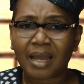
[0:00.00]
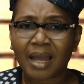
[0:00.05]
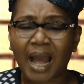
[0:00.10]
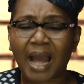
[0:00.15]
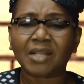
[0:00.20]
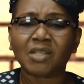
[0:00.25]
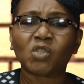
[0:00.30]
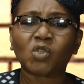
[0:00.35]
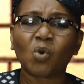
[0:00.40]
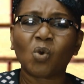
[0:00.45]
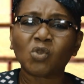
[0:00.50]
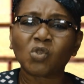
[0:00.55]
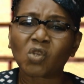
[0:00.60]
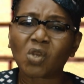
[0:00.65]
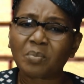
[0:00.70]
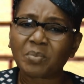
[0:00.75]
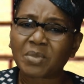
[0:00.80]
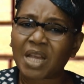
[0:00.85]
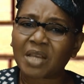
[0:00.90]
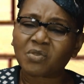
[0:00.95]
And so
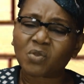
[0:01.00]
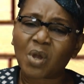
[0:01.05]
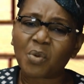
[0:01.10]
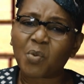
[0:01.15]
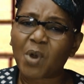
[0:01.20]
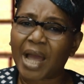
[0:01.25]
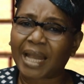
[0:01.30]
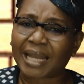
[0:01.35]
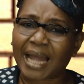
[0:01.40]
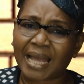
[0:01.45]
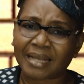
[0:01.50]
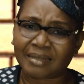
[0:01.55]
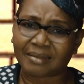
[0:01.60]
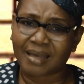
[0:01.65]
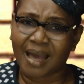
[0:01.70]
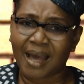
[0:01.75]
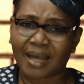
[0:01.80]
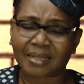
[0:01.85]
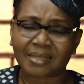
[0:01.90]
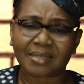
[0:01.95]
sometimes when we are like
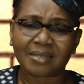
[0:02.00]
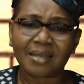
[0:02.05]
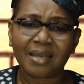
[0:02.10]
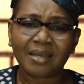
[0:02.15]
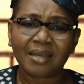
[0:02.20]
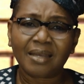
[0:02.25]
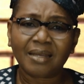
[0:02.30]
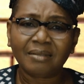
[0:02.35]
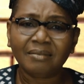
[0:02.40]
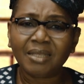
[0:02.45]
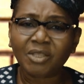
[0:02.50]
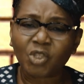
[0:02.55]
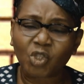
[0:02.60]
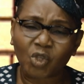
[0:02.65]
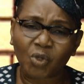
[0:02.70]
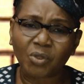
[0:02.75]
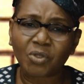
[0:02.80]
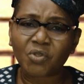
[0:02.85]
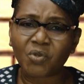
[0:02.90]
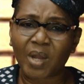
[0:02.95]
that, the
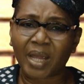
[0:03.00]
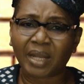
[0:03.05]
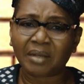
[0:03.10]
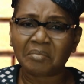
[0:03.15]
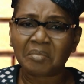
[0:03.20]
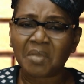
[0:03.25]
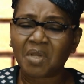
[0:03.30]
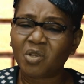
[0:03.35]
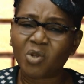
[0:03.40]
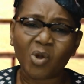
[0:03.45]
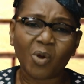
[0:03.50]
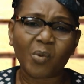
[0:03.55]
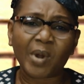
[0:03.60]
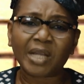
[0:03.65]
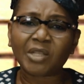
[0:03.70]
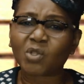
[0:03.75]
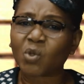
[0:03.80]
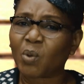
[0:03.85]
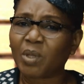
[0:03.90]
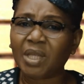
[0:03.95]
children know when
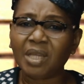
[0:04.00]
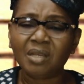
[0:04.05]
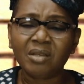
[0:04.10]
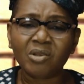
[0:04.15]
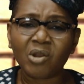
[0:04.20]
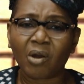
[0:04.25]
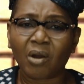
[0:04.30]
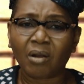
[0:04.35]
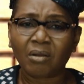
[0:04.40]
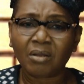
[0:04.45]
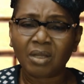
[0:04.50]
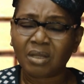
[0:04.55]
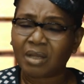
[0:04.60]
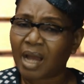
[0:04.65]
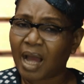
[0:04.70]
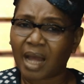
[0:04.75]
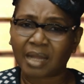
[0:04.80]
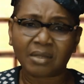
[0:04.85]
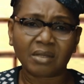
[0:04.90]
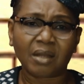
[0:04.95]
to ignore
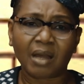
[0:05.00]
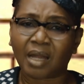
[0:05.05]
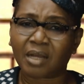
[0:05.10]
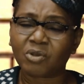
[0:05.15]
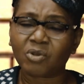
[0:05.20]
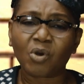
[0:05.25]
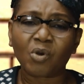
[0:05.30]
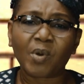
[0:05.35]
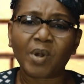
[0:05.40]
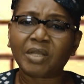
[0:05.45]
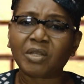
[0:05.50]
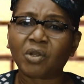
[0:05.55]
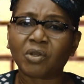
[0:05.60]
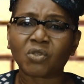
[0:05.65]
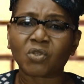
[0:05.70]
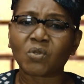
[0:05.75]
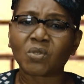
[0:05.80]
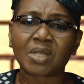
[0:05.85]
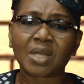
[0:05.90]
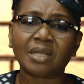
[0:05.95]
and, and know when not
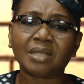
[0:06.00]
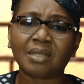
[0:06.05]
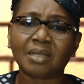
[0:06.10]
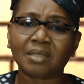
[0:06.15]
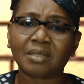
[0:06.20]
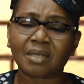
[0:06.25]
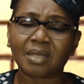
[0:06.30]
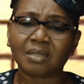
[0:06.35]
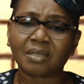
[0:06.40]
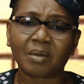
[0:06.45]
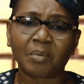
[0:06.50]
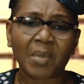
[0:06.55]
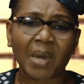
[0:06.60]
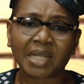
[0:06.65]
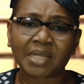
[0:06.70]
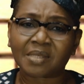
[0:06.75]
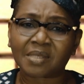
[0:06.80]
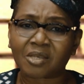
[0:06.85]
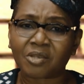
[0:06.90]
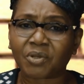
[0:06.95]
to take the, the, the man
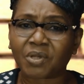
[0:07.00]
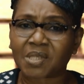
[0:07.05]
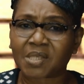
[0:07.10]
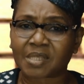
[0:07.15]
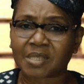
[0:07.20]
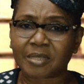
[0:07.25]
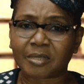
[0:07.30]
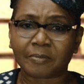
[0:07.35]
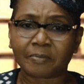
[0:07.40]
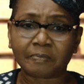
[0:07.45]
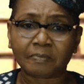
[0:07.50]
seriously.